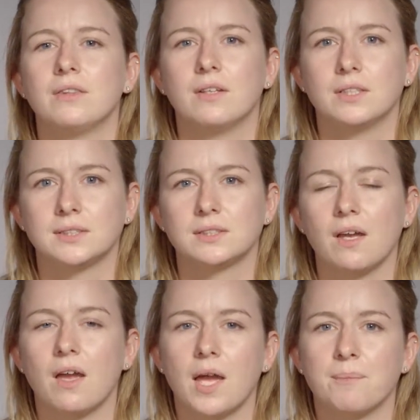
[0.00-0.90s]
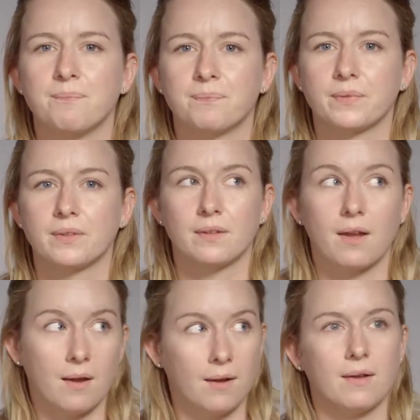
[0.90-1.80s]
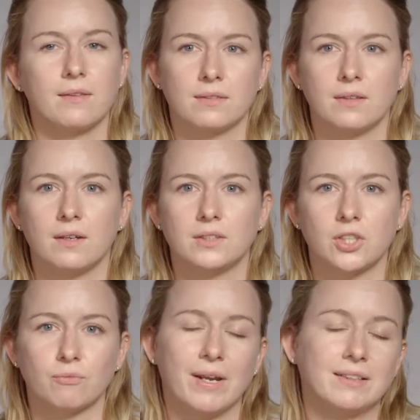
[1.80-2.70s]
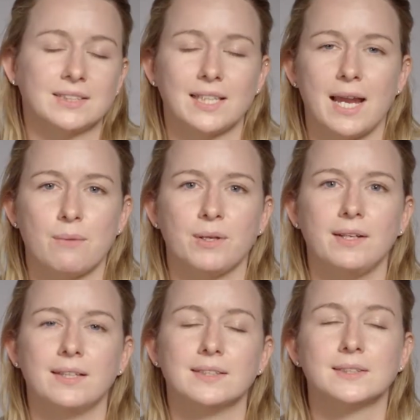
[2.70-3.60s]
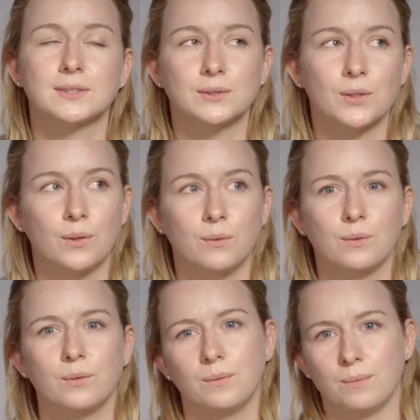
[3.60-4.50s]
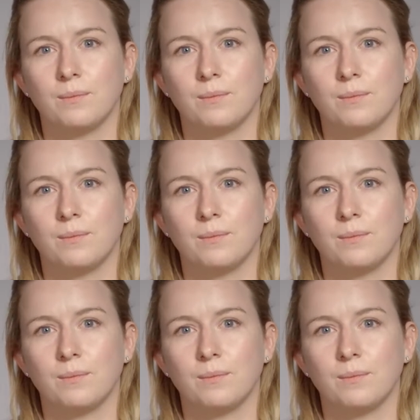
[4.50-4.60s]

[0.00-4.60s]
There's the John Ryland's library, it's so